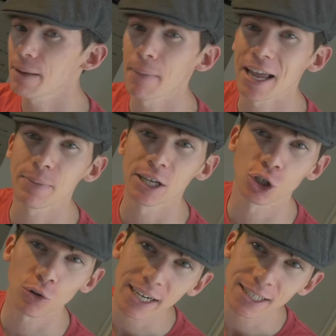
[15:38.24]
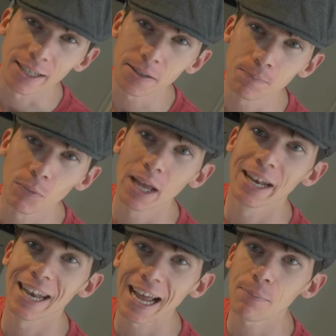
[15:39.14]
may be a traitor,
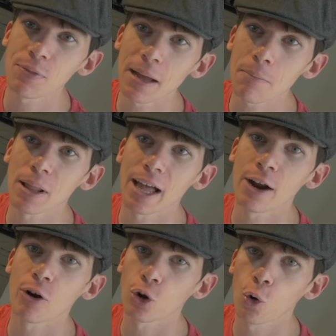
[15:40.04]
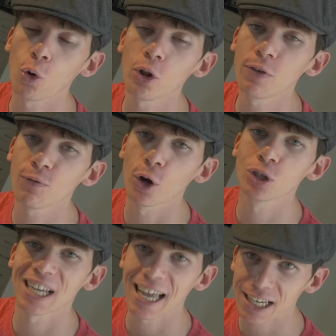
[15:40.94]
name that player and call on a
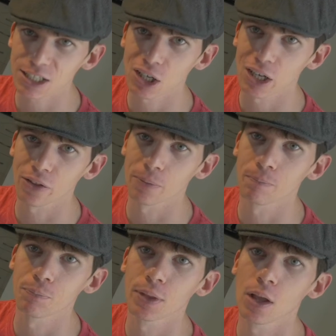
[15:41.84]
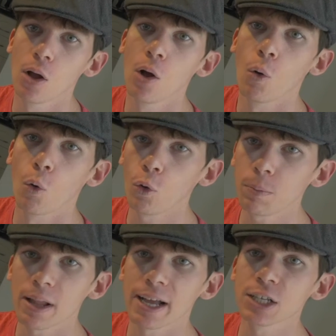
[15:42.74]
vote to exile them. All
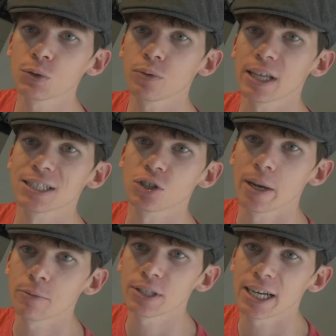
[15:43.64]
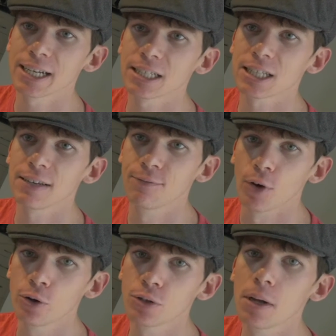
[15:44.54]
players will then simultaneously
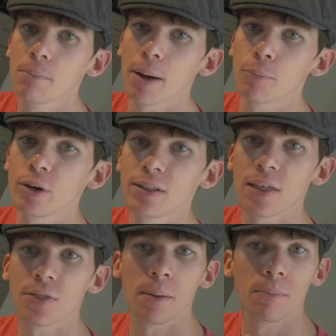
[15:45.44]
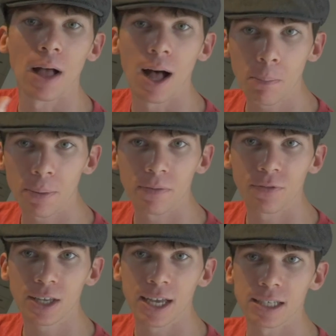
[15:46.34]
vote by putting their thumb up
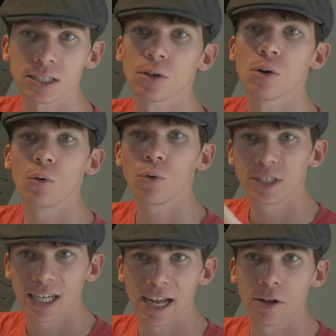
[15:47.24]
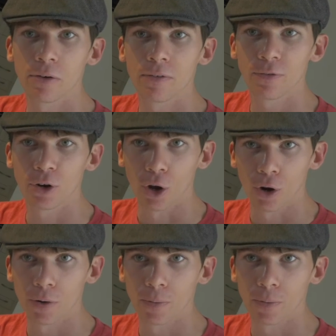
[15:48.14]
for yes or down for no.